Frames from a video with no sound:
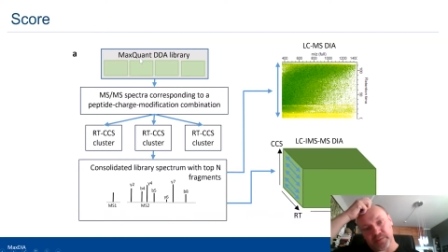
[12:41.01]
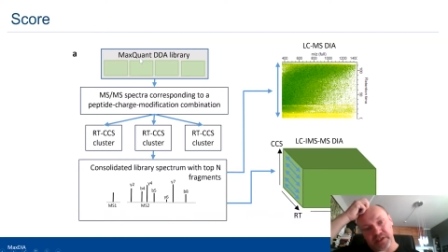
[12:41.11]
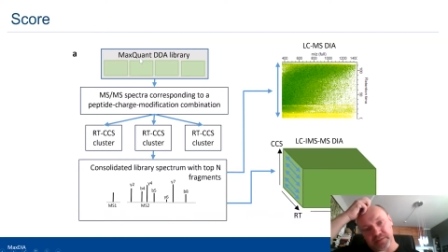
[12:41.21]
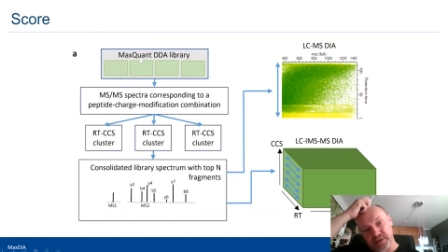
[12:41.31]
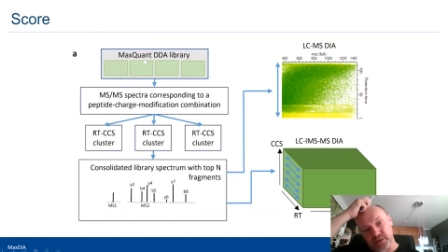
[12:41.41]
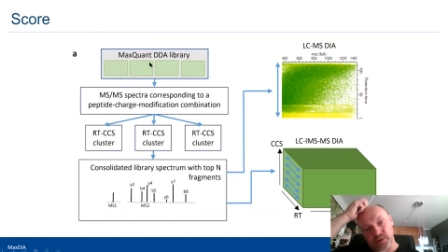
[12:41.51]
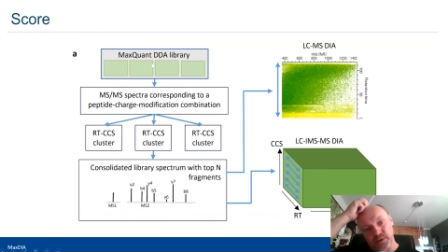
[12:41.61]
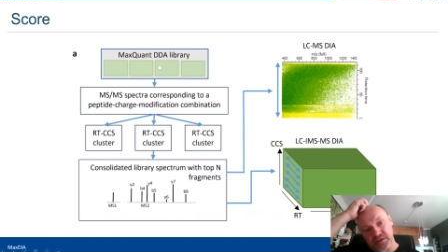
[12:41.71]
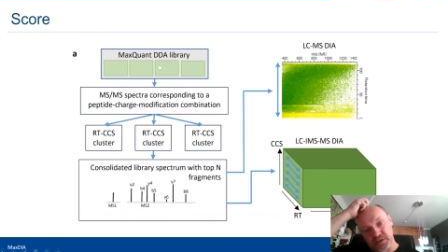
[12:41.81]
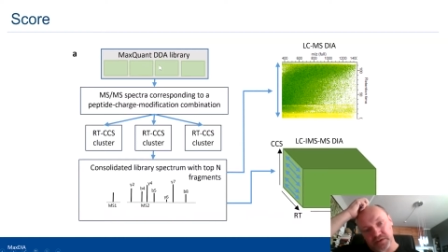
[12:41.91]
In principle, you could
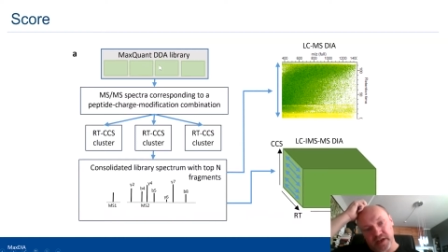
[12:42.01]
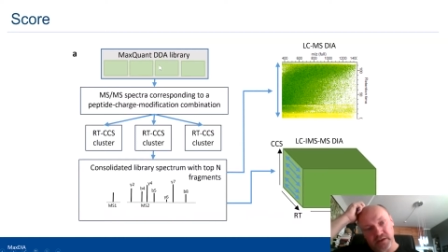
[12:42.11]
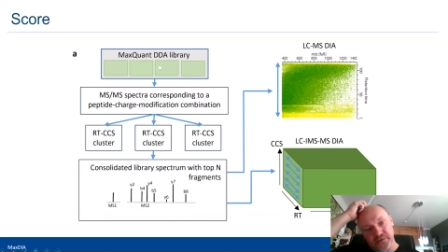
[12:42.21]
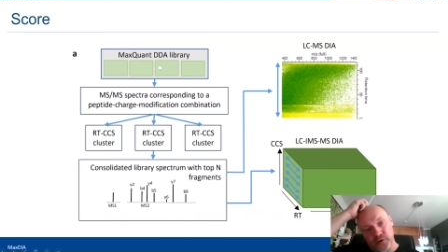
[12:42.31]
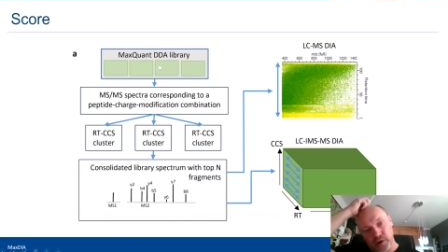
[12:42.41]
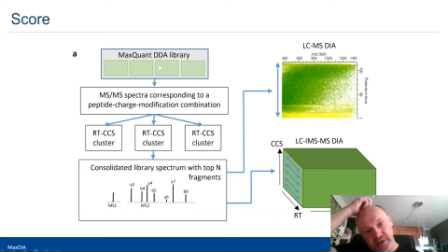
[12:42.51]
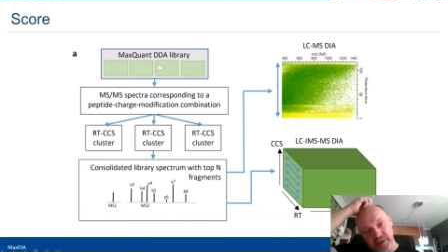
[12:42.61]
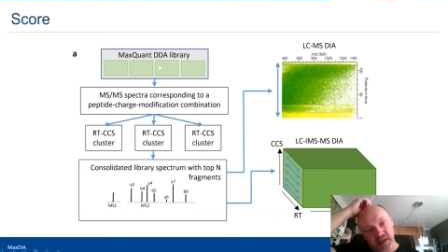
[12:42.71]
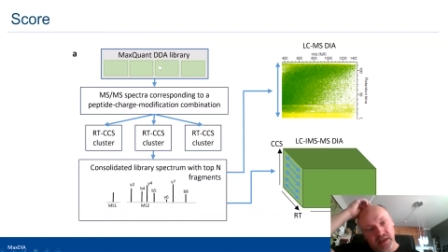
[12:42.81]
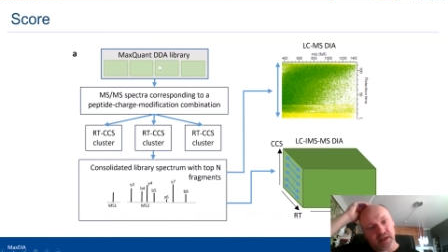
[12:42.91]
also use other
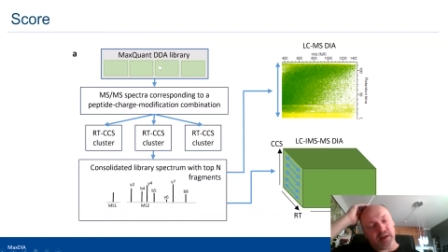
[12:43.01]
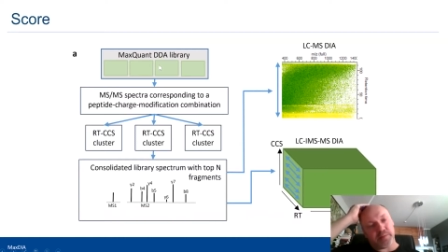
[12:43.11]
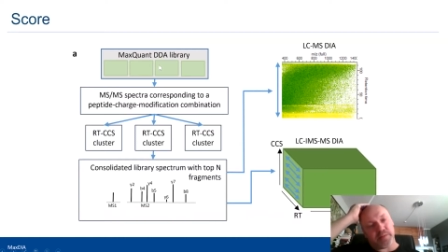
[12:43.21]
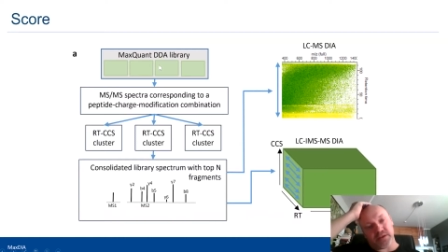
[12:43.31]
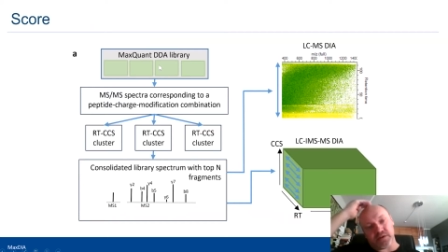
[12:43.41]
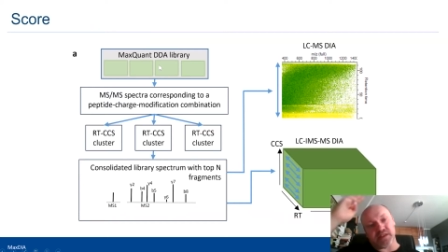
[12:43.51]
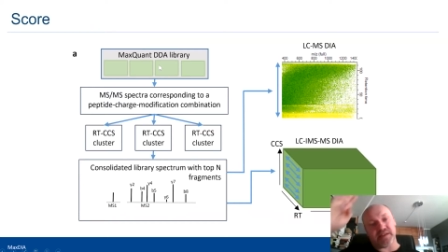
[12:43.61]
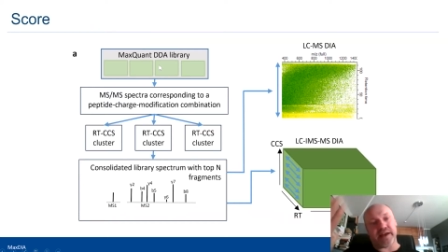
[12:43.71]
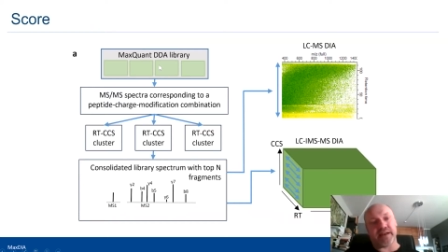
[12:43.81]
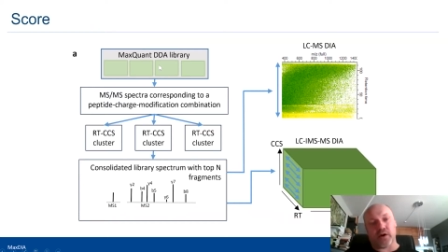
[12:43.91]
format, but only
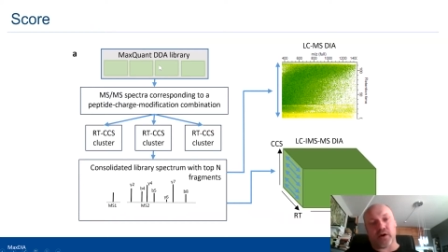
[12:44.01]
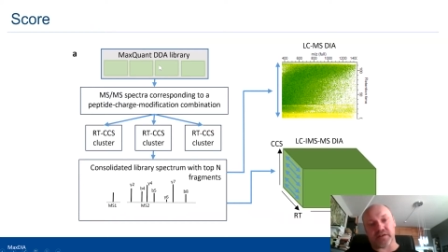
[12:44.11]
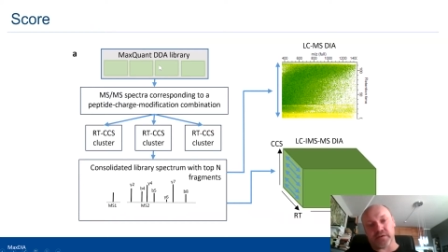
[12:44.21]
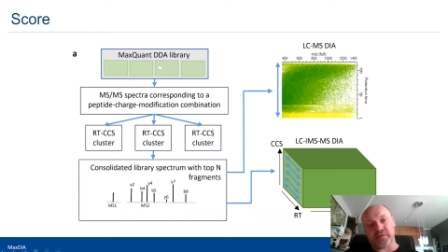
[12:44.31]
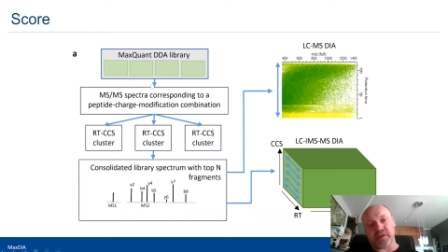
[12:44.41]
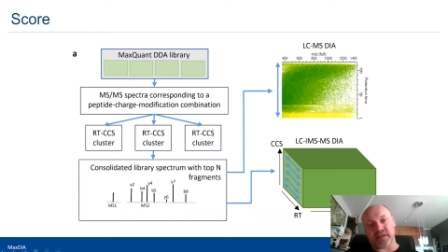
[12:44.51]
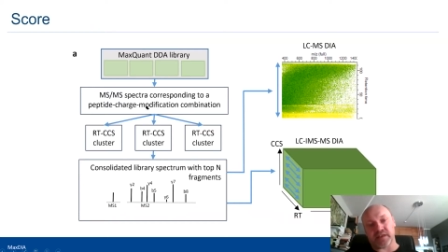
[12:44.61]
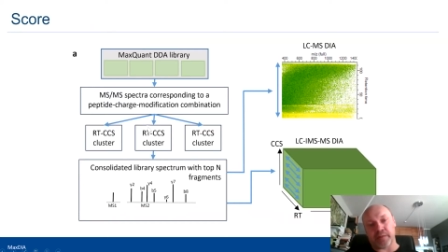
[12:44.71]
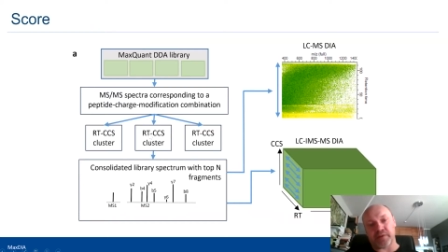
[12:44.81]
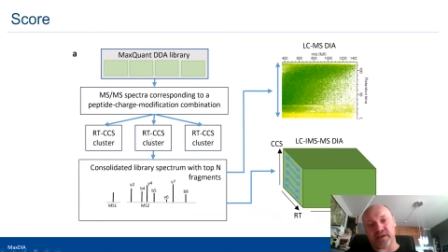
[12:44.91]
then all the good things
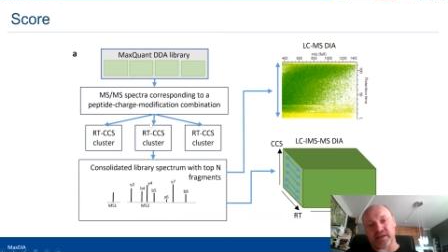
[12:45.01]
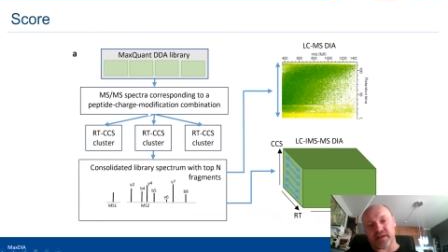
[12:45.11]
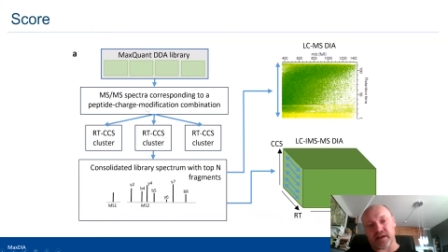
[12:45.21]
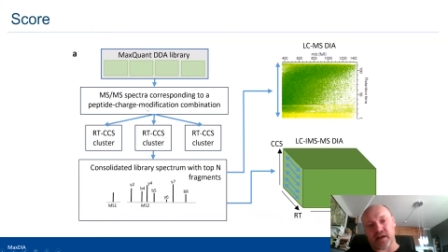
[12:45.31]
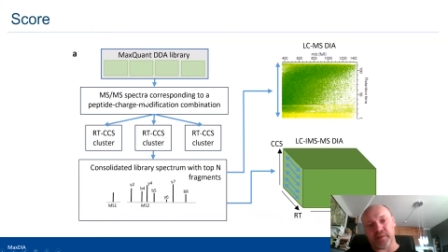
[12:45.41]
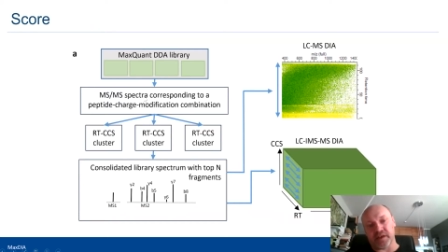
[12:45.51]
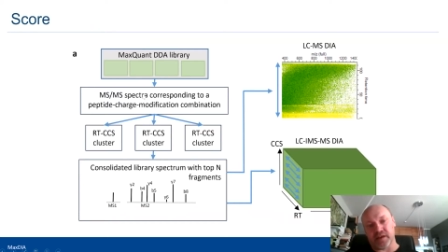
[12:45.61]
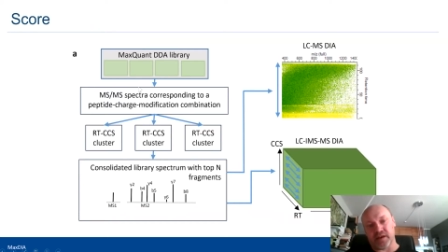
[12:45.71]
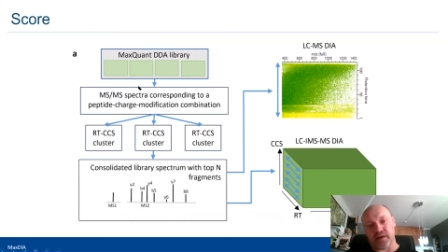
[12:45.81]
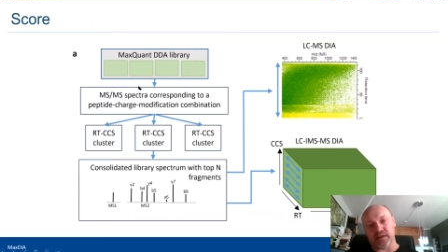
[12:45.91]
are happening that are coming
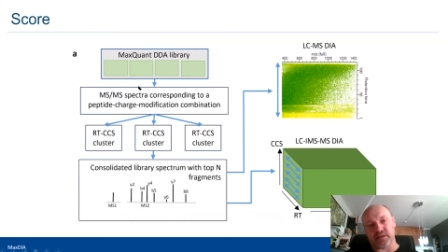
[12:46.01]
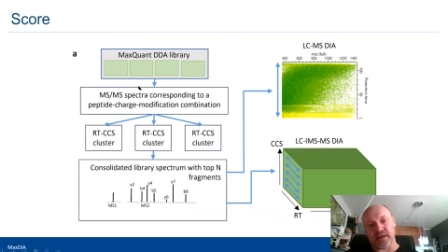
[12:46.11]
here, right?